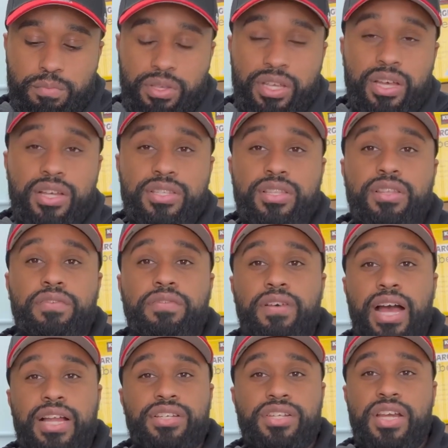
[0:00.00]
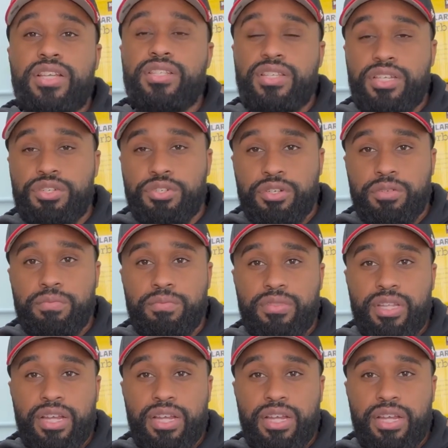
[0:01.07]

because of the flat chest syndrome,